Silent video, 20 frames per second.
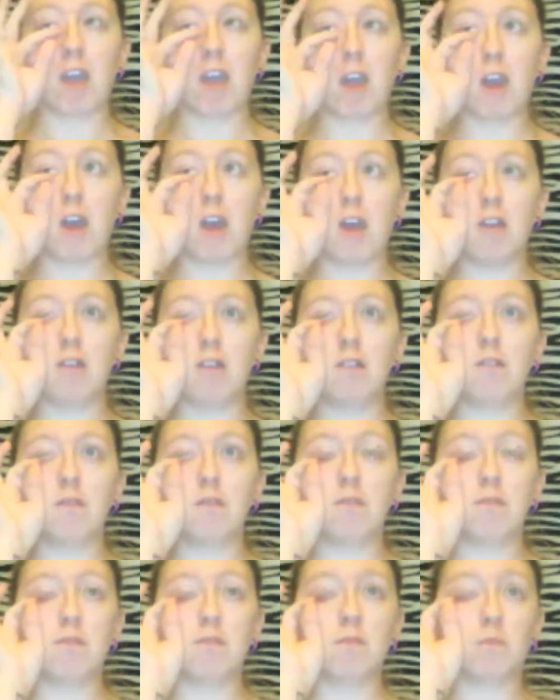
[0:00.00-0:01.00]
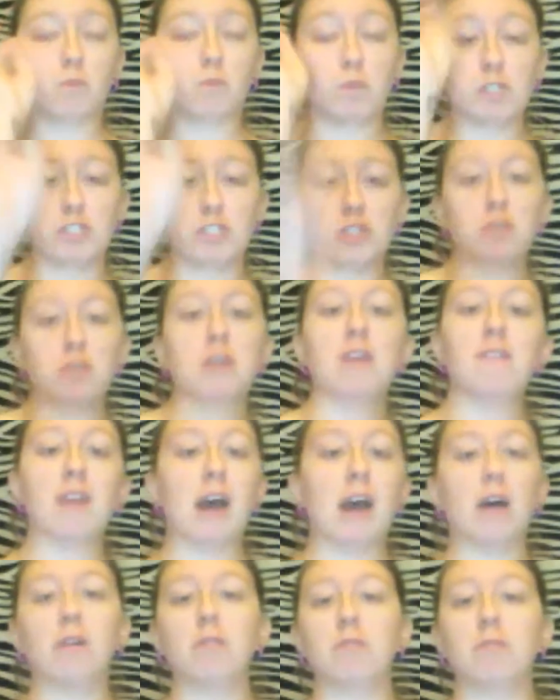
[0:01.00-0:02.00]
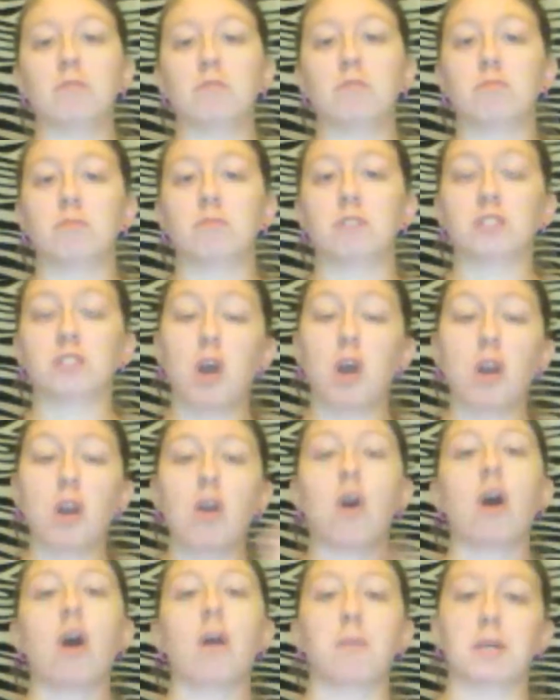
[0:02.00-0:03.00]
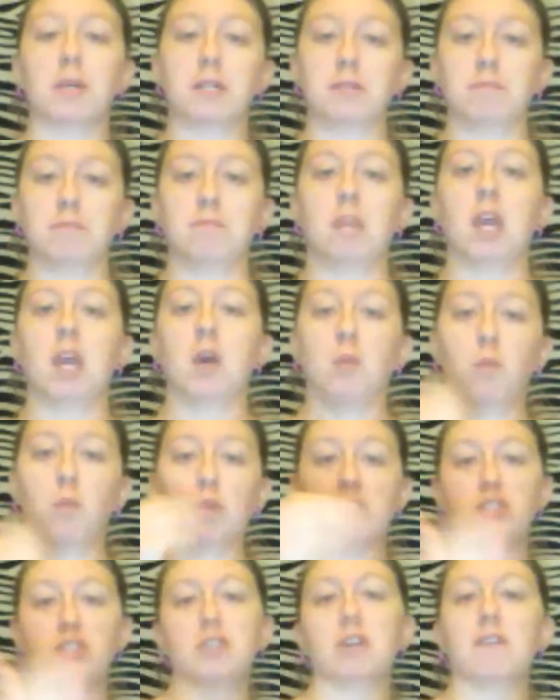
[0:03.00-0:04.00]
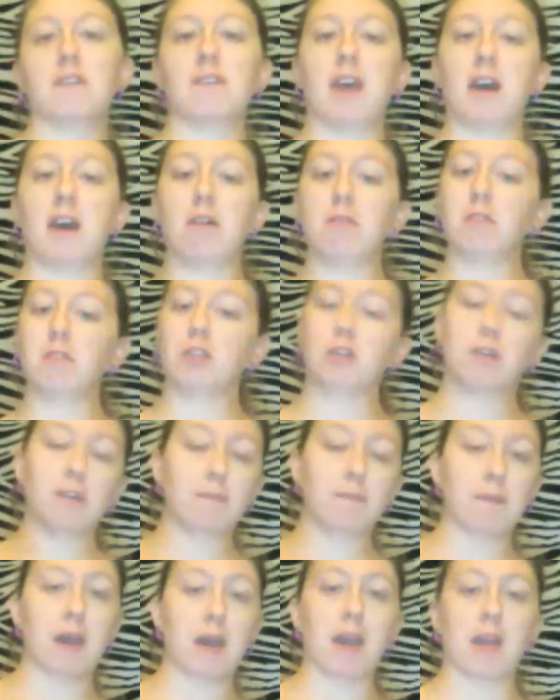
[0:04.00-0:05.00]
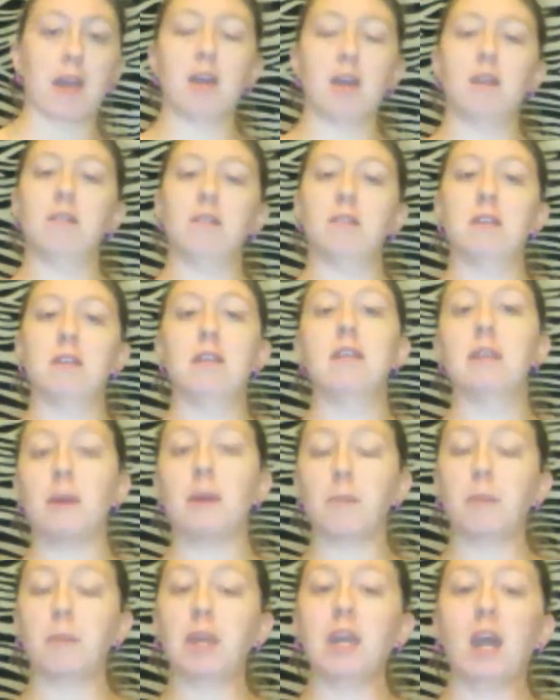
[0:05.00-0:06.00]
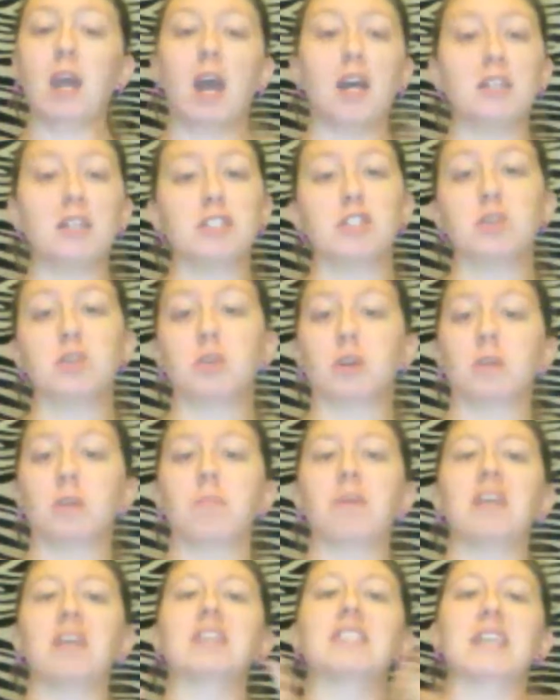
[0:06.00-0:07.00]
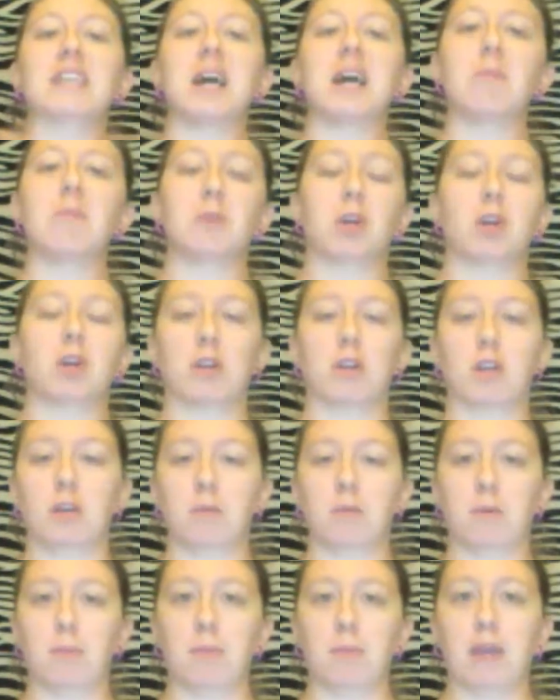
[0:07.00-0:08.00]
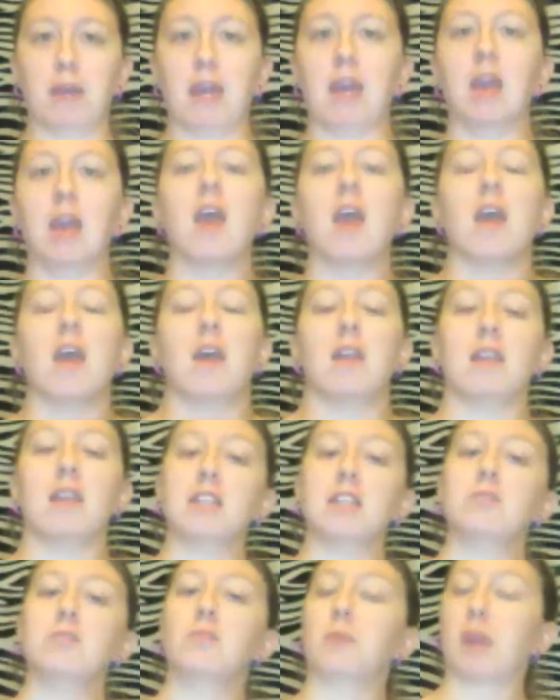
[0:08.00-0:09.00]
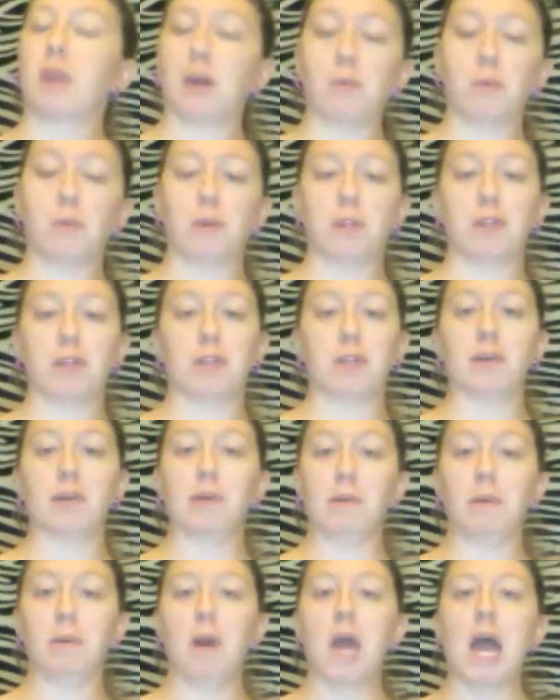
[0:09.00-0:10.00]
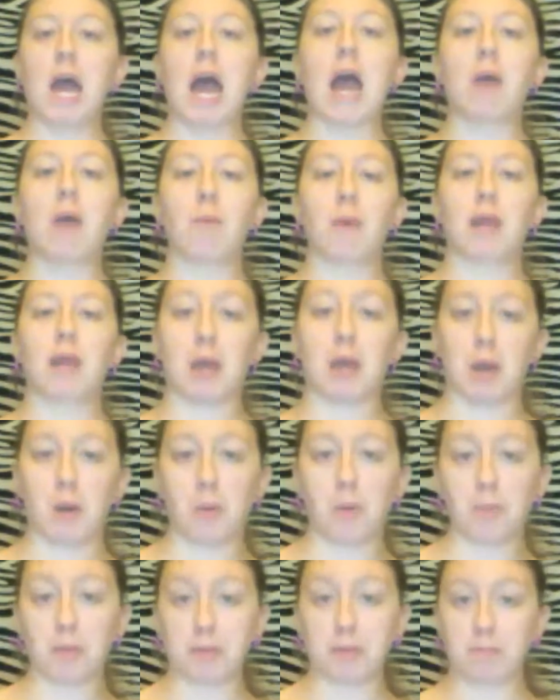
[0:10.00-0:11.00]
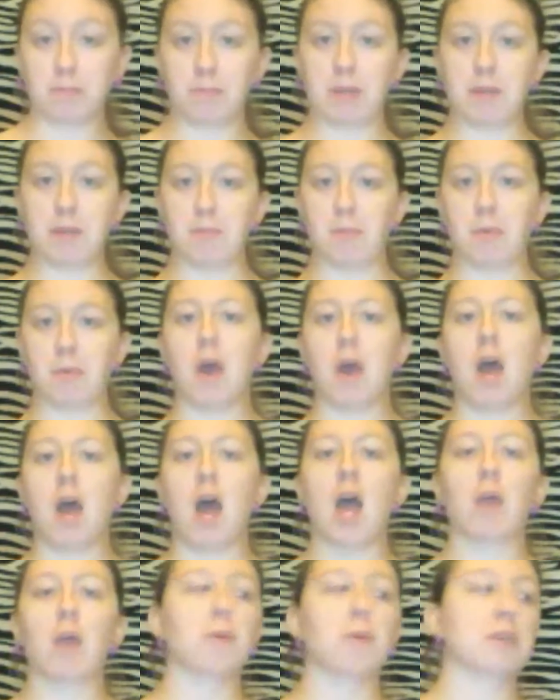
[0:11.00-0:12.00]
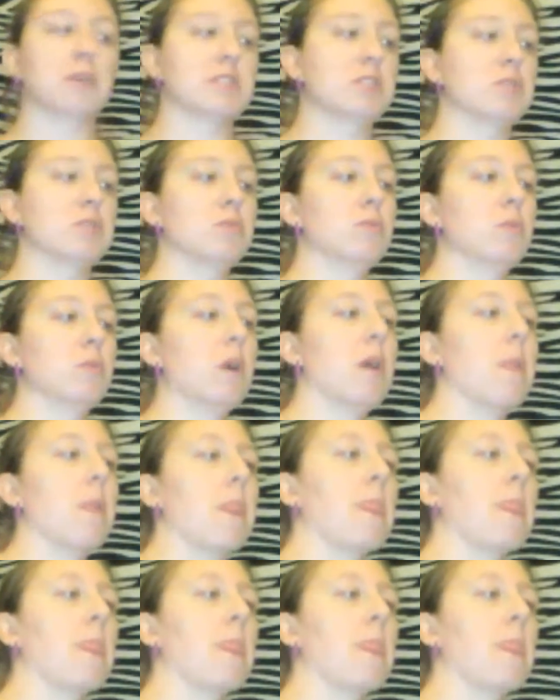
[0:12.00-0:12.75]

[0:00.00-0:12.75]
And what you give out, it's called karma. What you give out, you give back in. Now me, I do good because I'm a good human being. And that's what I want to do. I want to help people. I want to,